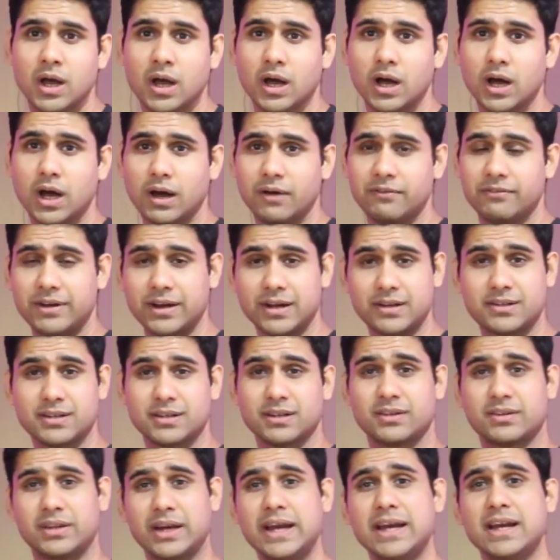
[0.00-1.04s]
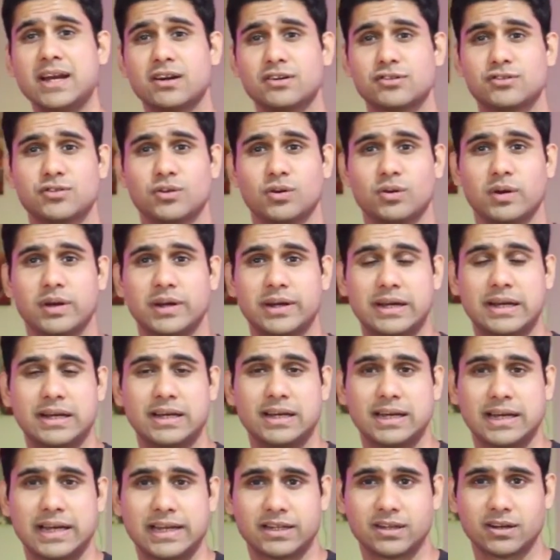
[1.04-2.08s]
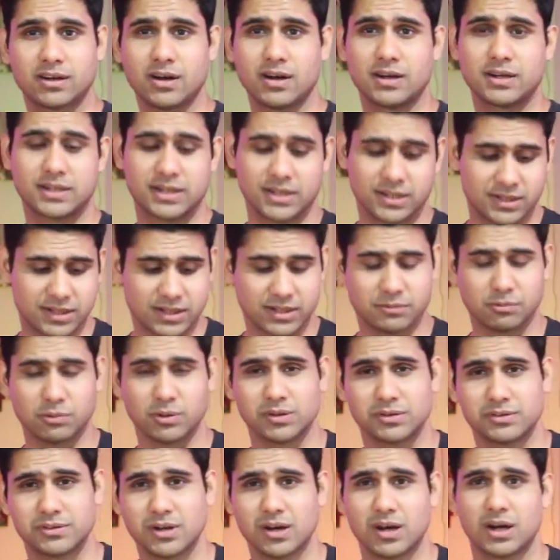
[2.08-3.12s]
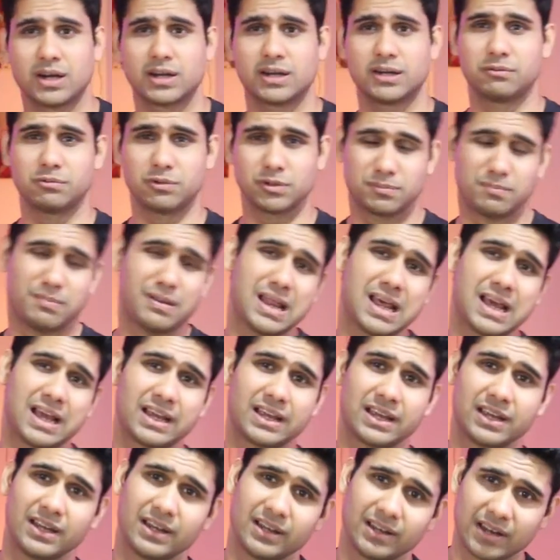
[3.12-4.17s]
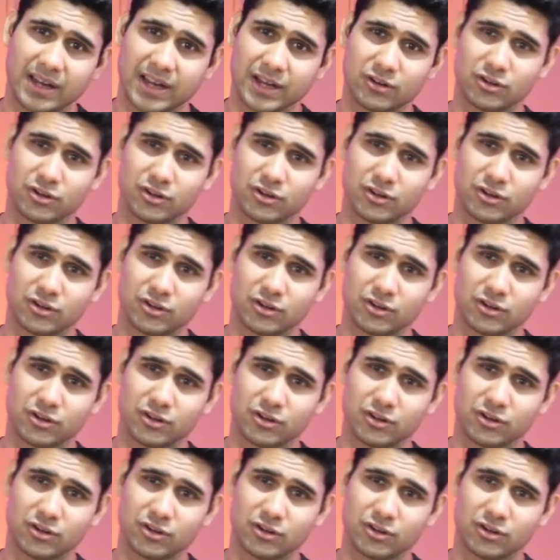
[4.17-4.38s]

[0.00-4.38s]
Whereas in the 3DR Solo, I really like the contrast. It was dark, it was black, and I